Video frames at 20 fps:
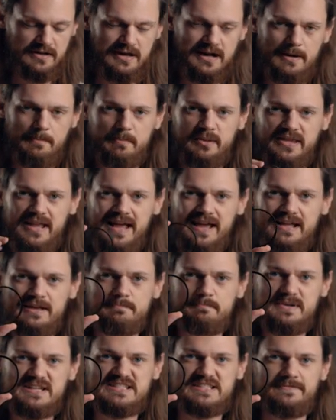a
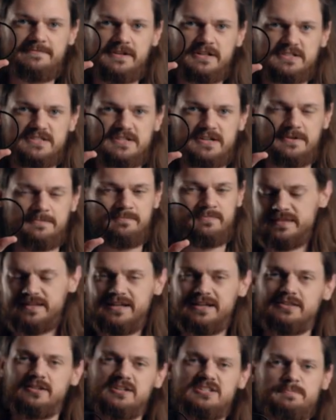black mist filter.
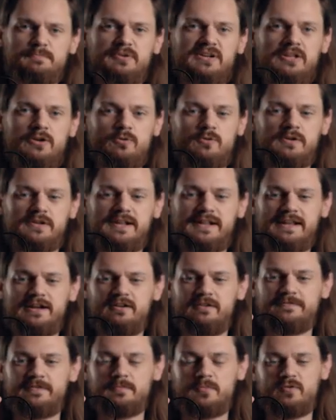It looks pretty
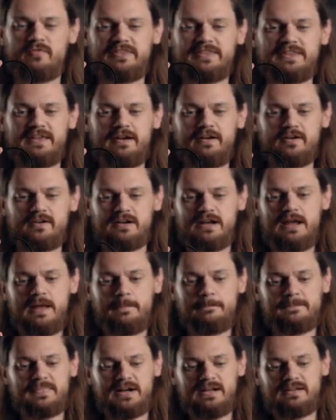ordinary from over there,
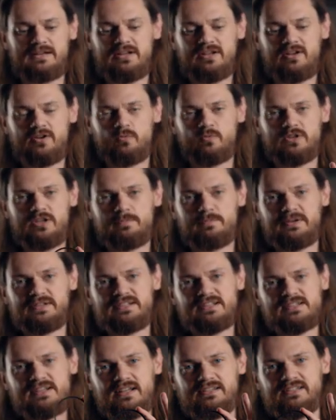but when you
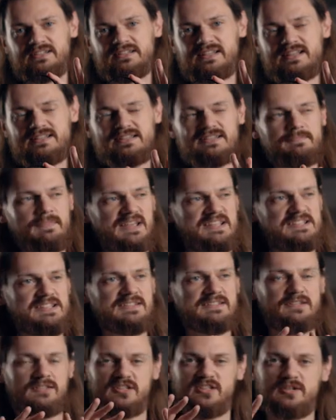put this on the lens, it makes
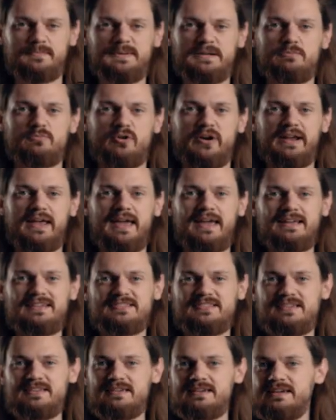things a little bit more
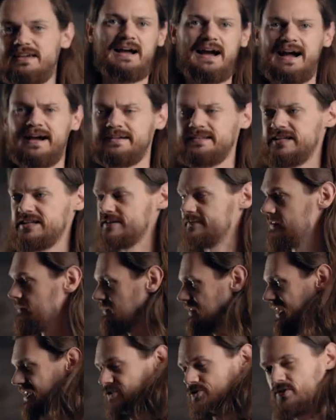hazy. Highlights
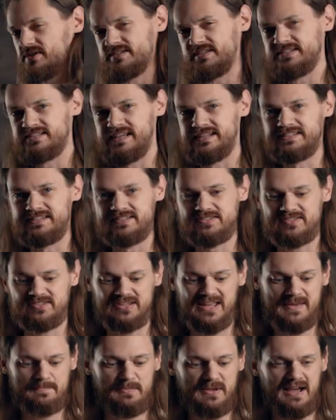from light sources like this
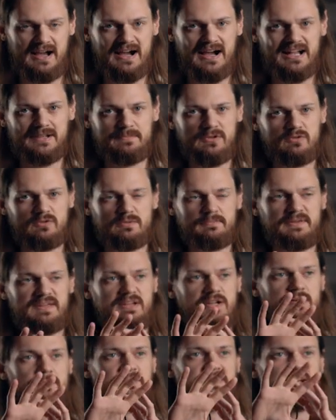lamp behind me will
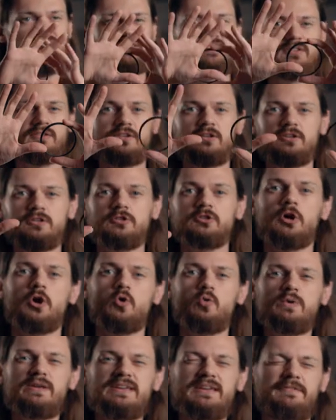become nice and
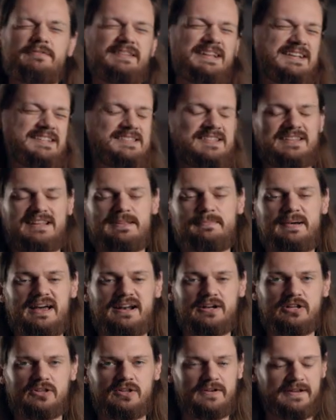glowy, give you that
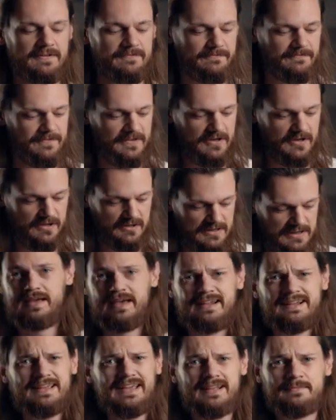cinematic look and feel.
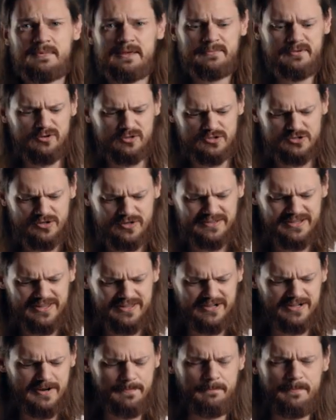And again, maybe we'll do
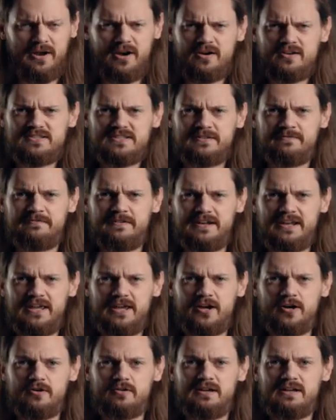another comparison
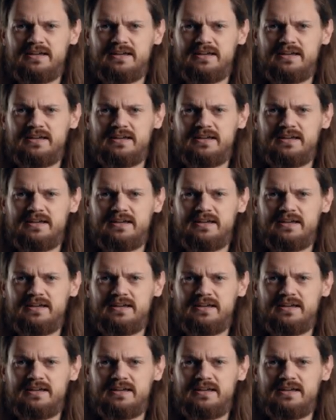video